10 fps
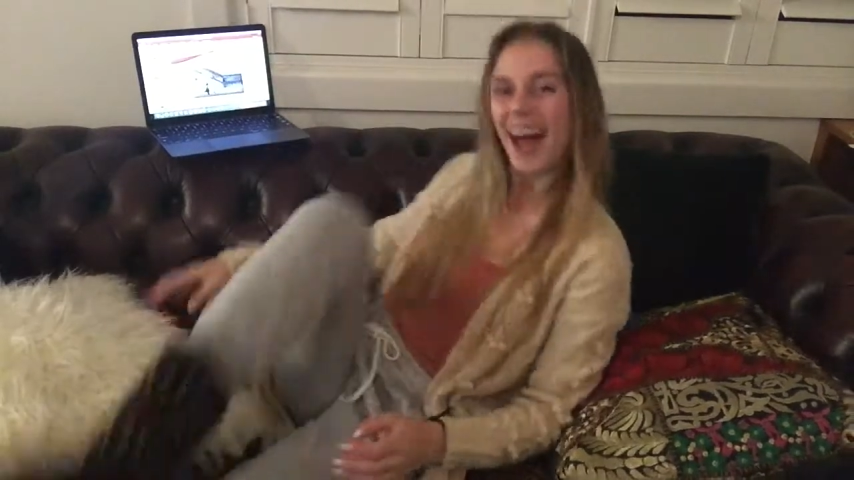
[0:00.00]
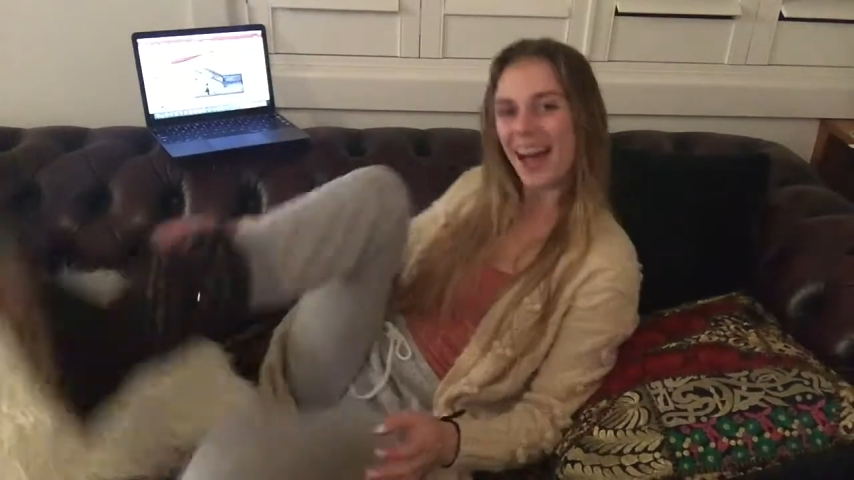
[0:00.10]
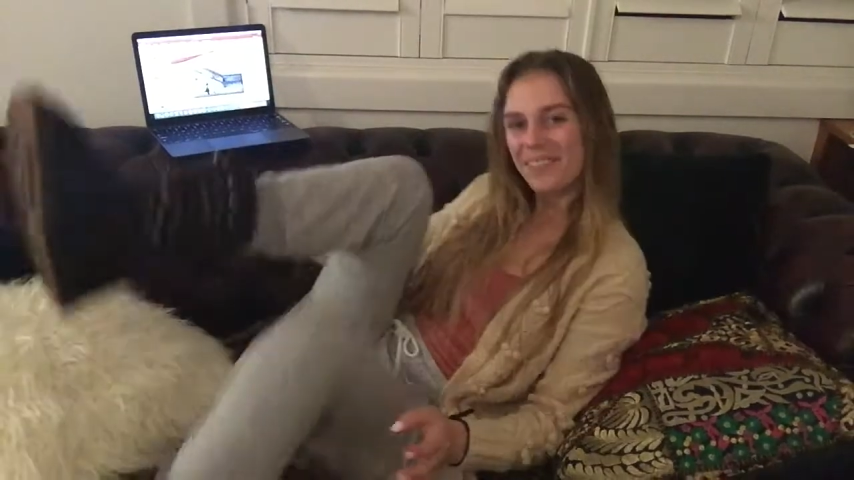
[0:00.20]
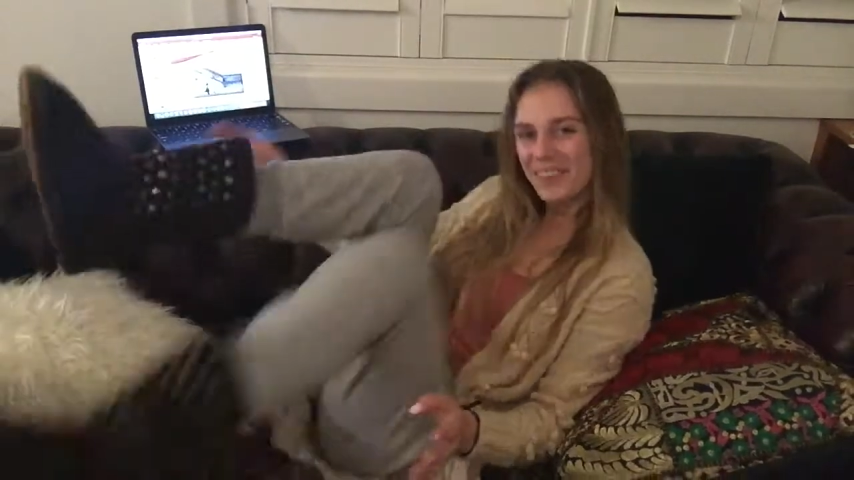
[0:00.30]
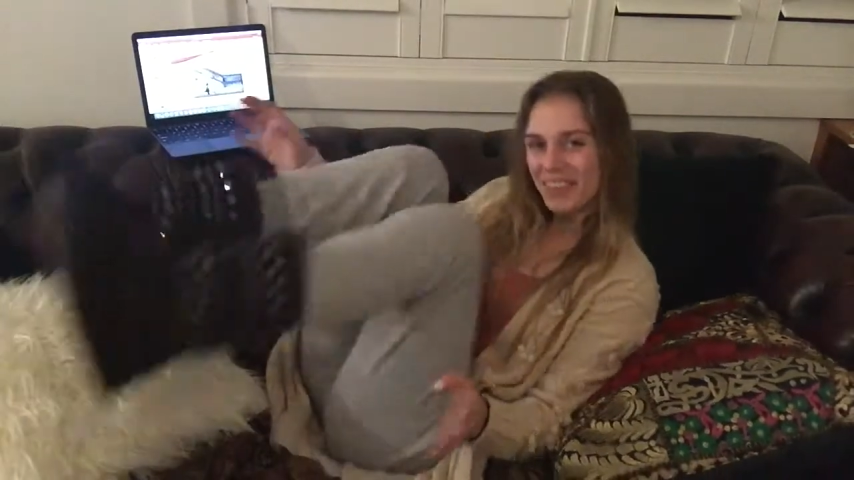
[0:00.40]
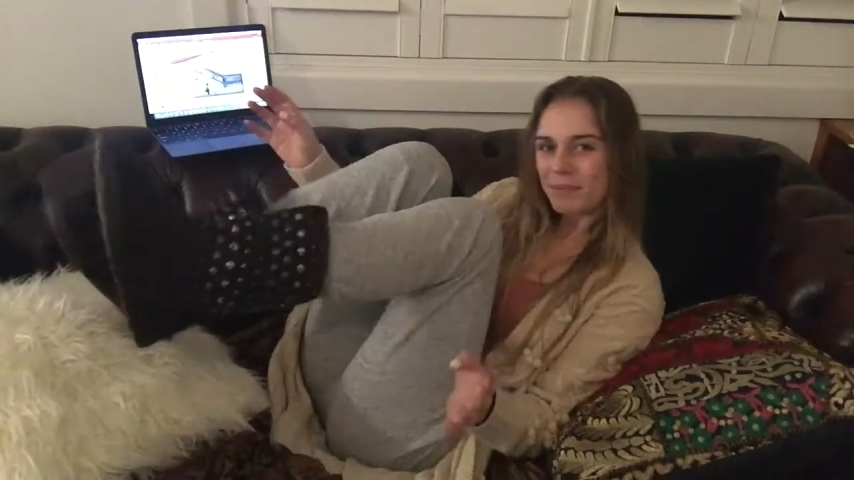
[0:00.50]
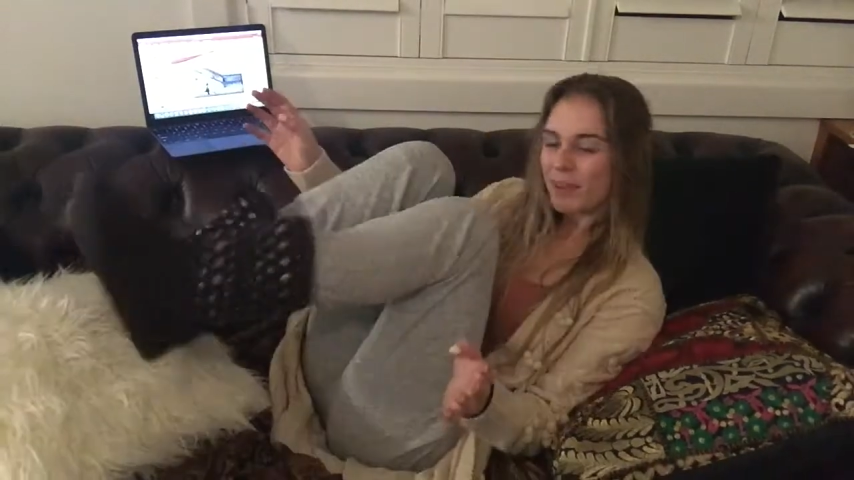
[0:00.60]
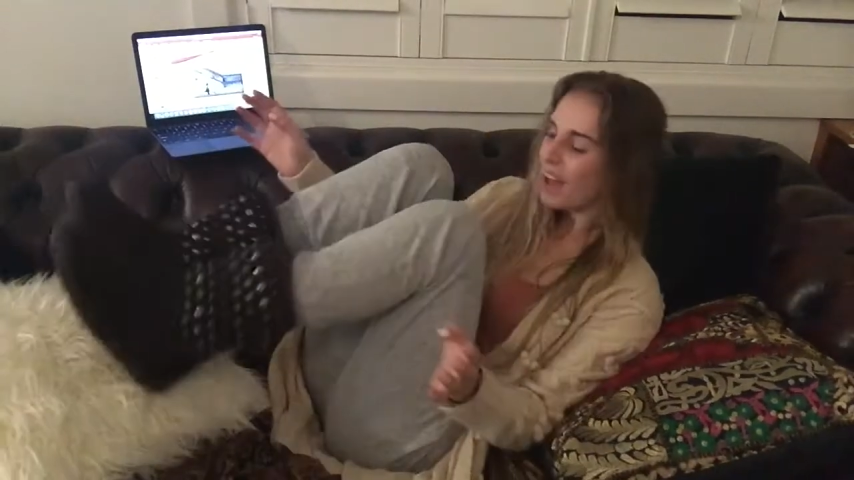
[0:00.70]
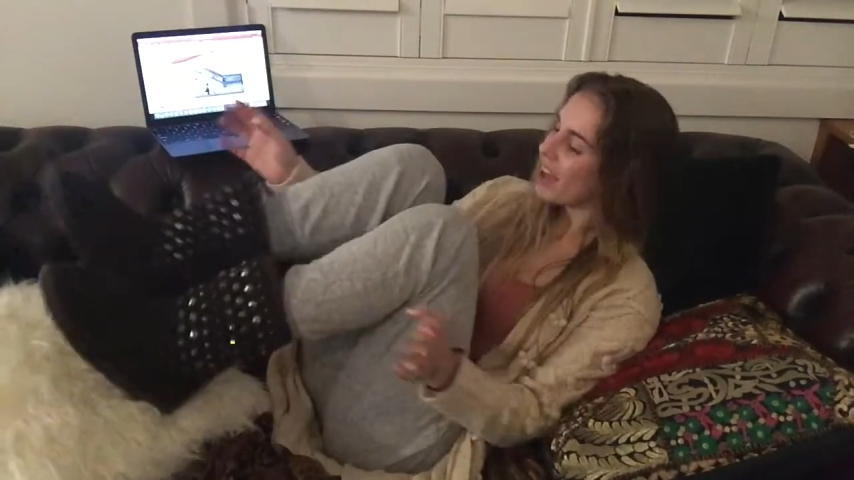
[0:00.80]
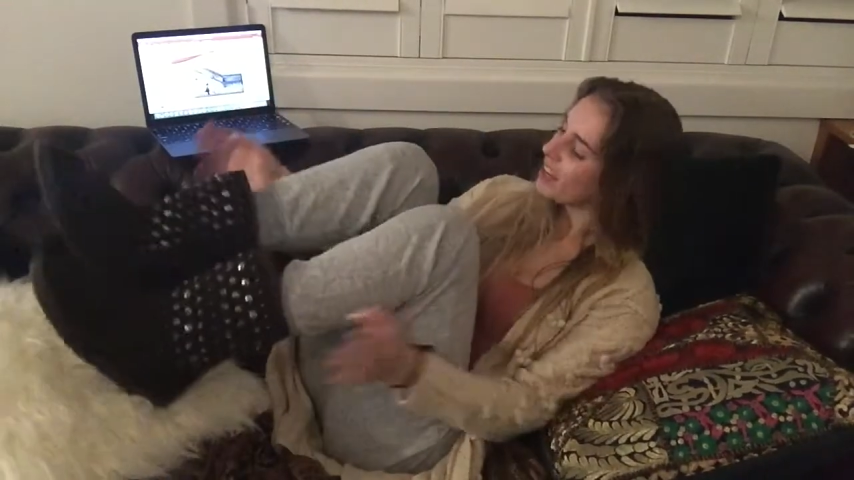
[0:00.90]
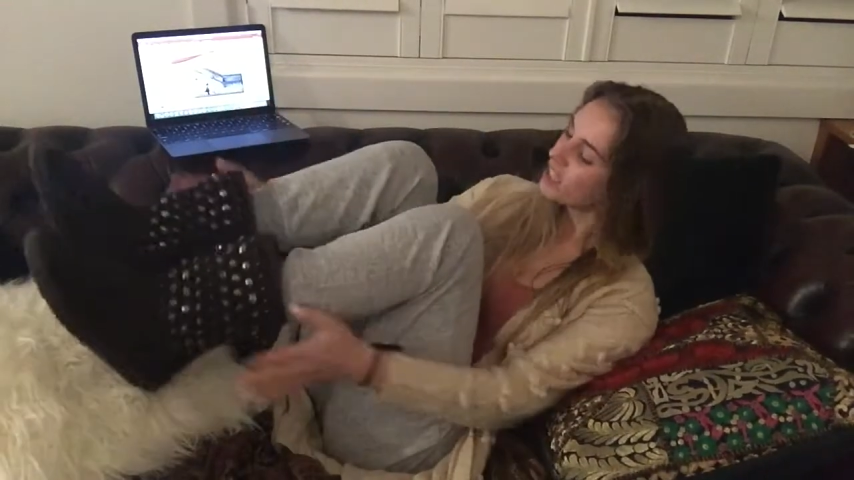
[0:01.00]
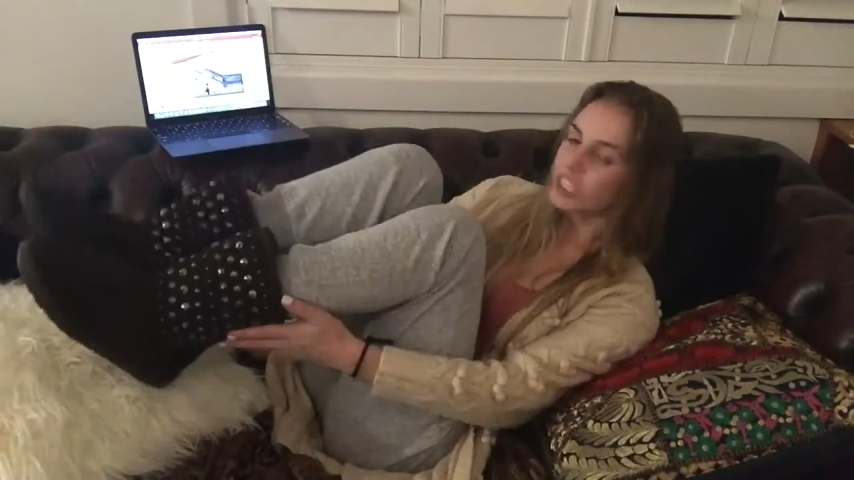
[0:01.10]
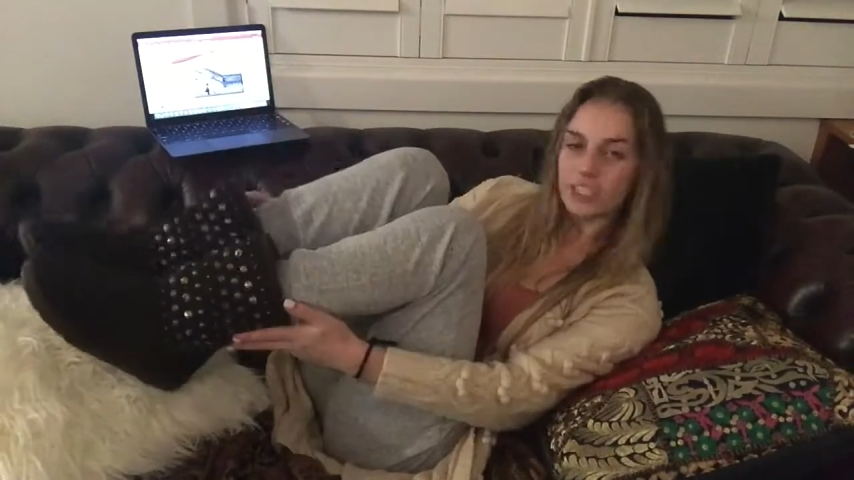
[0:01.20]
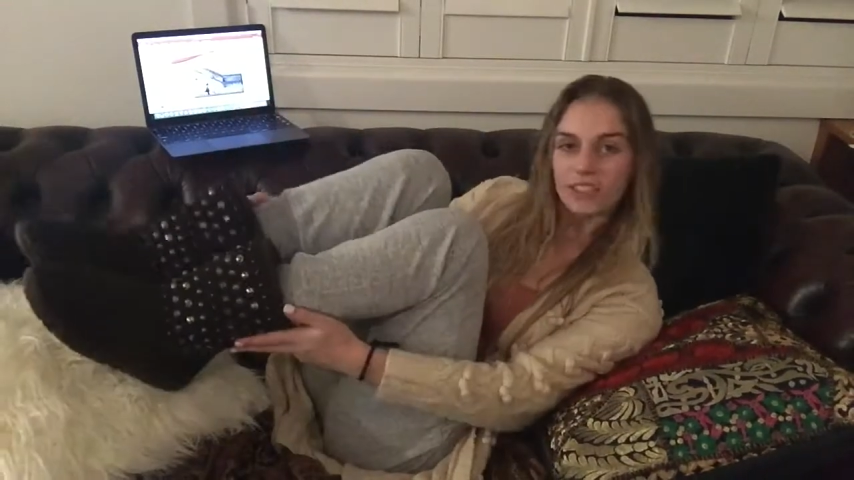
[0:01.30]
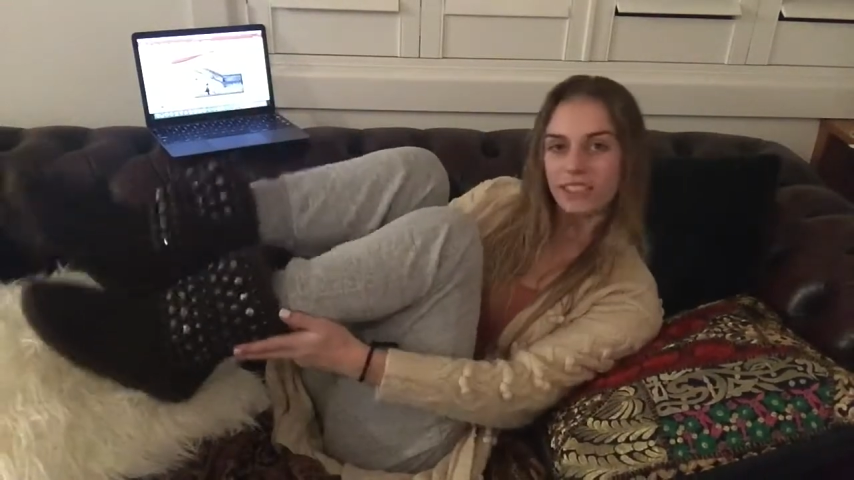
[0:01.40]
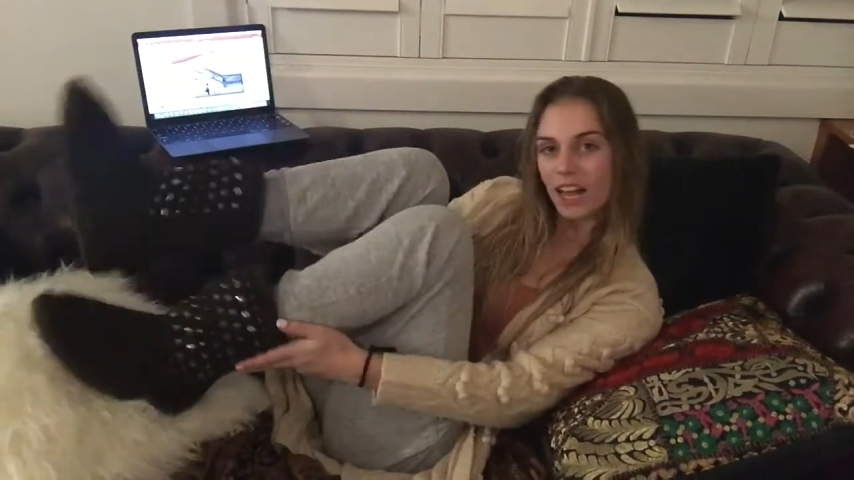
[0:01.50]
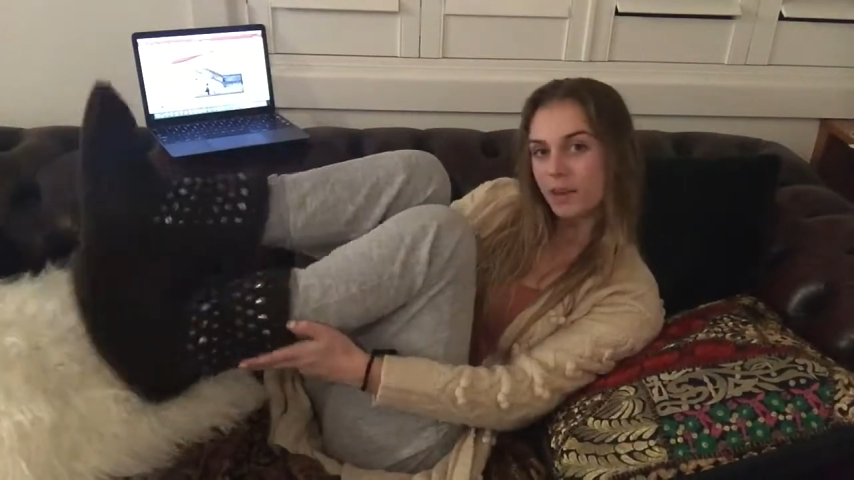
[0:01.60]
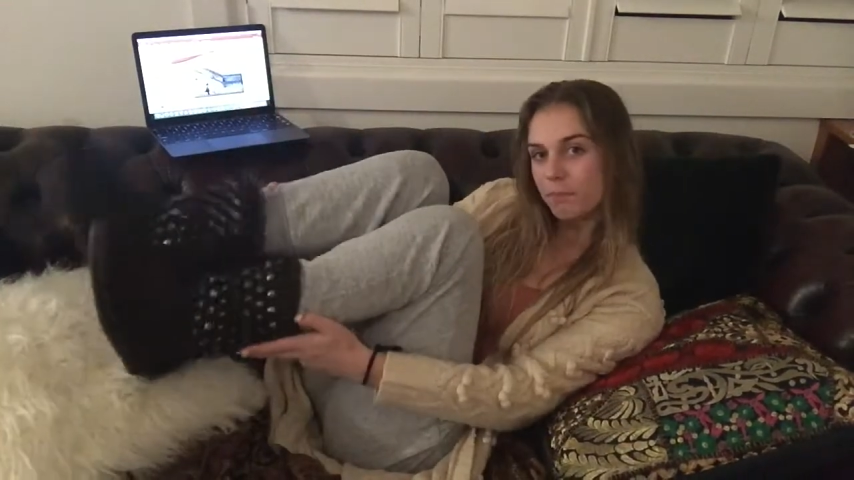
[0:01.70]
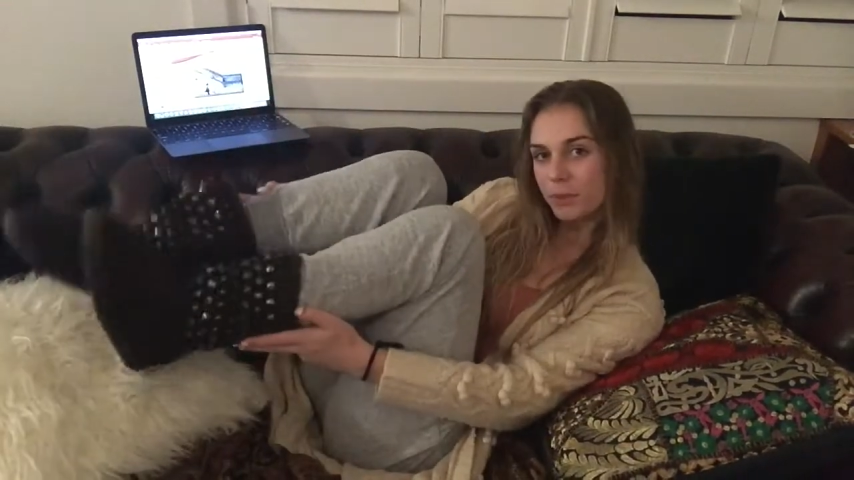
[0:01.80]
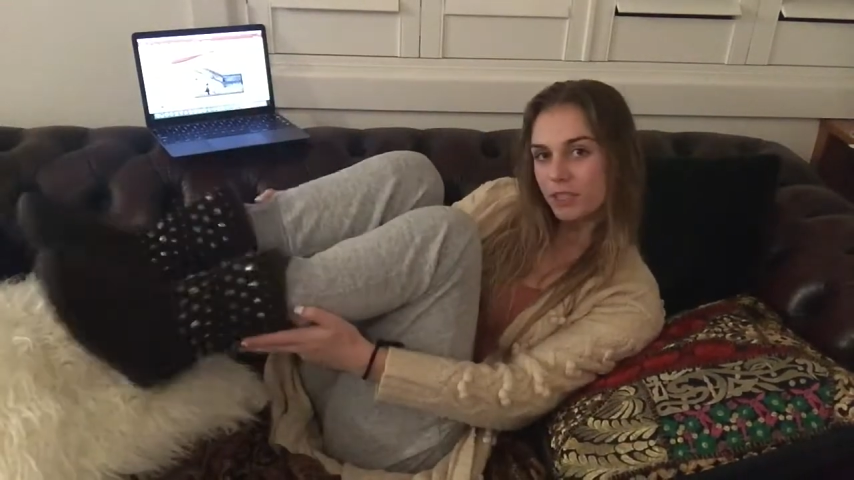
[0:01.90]
I'm wearing my Shearer's
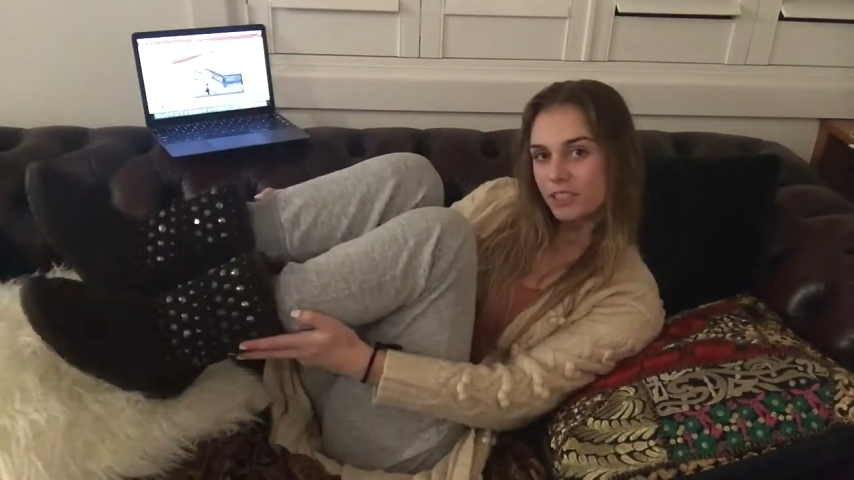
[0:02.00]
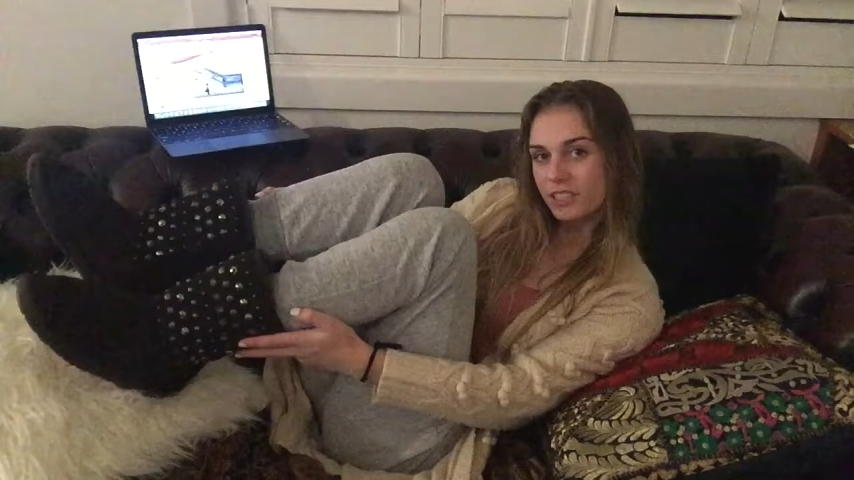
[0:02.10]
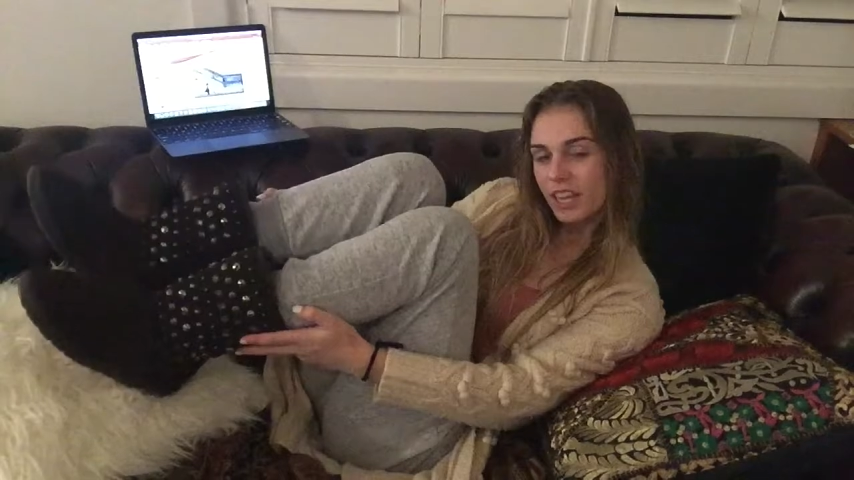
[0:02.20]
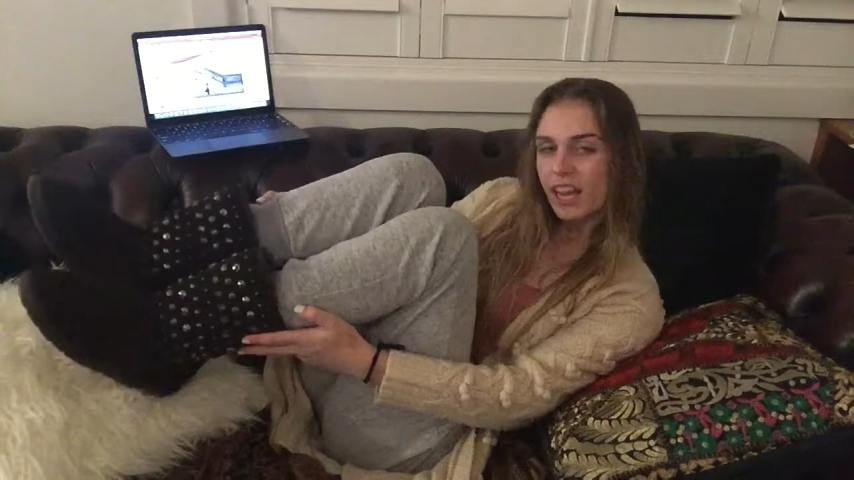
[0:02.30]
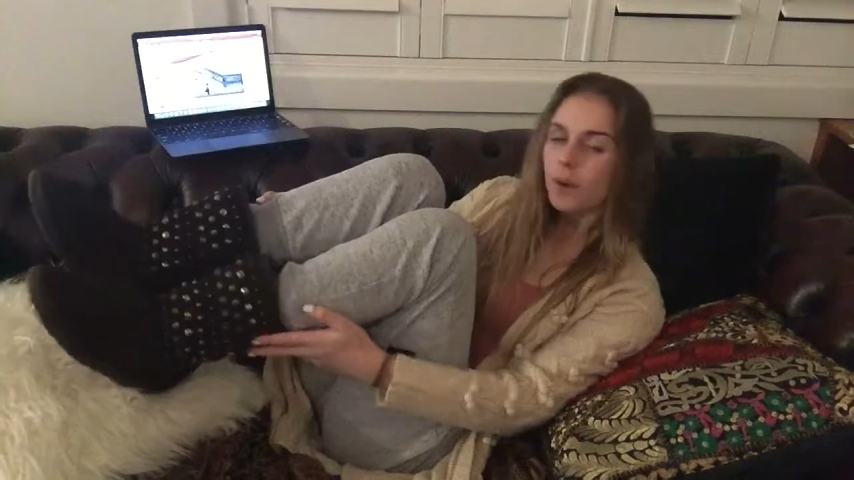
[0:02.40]
UGG boots,